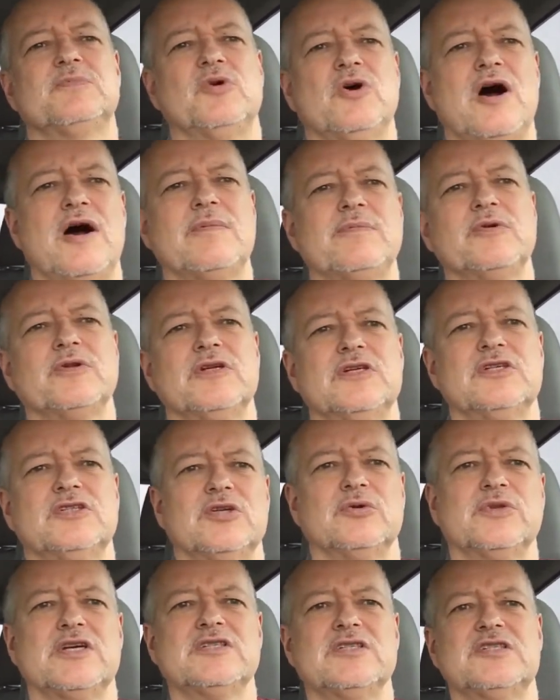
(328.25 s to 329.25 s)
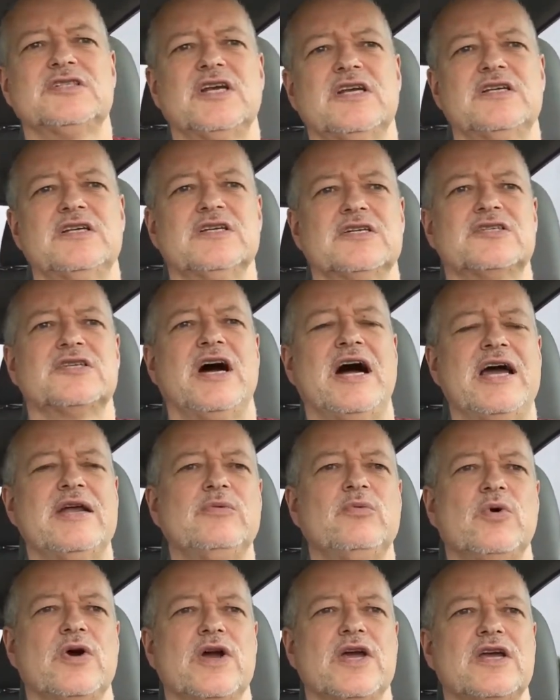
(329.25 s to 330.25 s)
properly so it doesn't send you
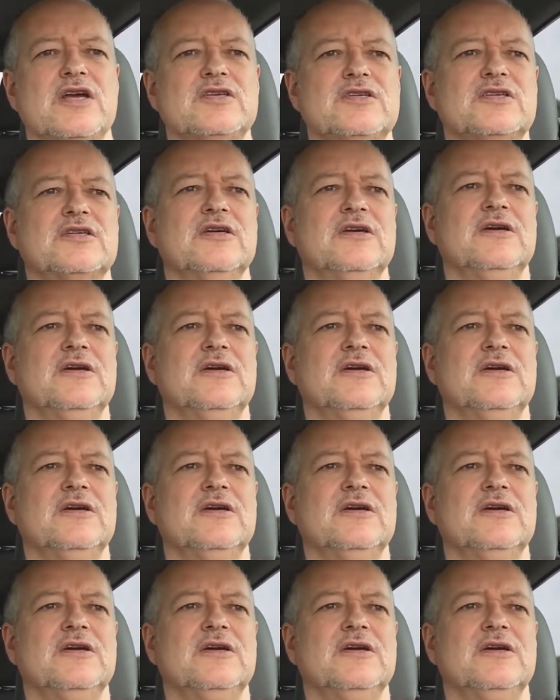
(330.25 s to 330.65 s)
sideways